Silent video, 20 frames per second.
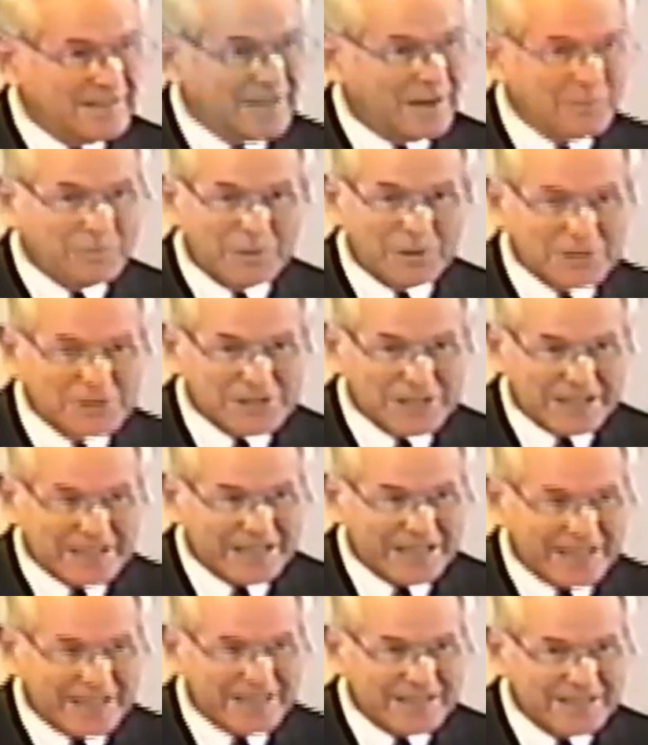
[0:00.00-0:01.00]
How
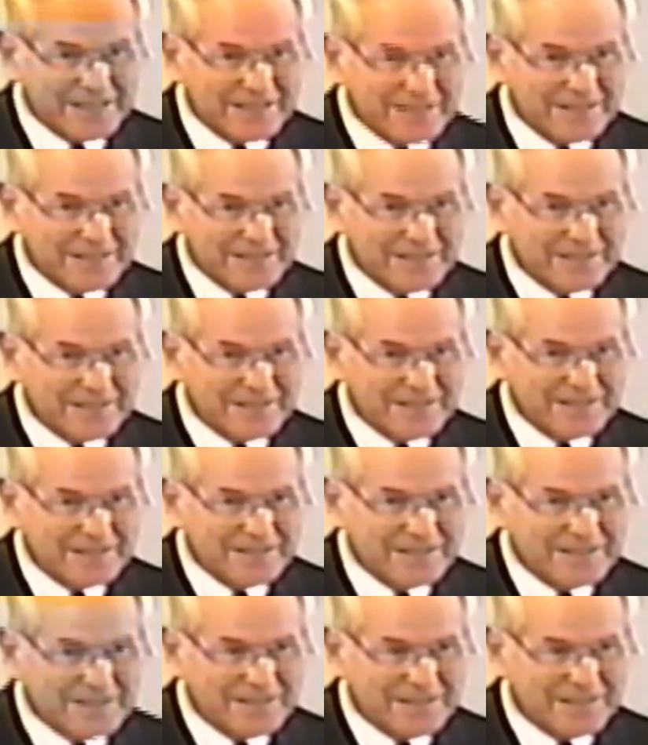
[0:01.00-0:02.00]
personally?
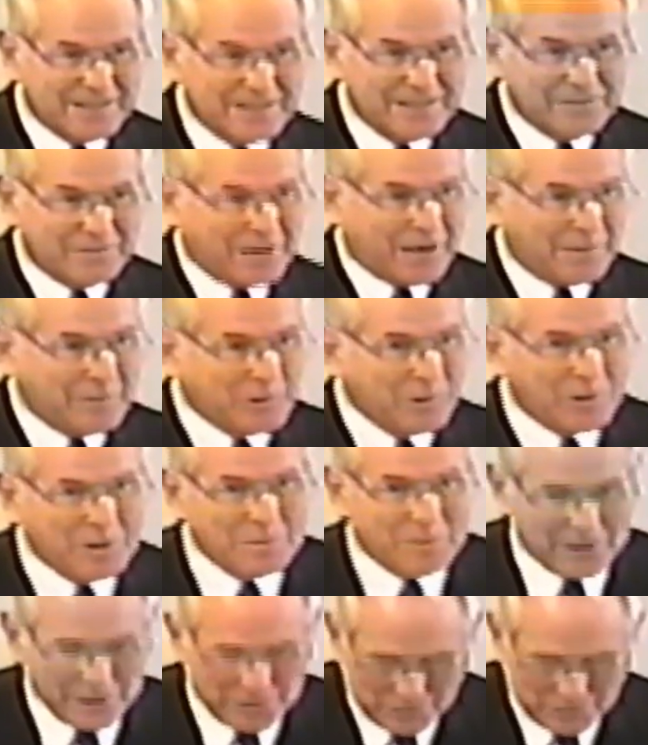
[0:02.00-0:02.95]
Well, I'm going by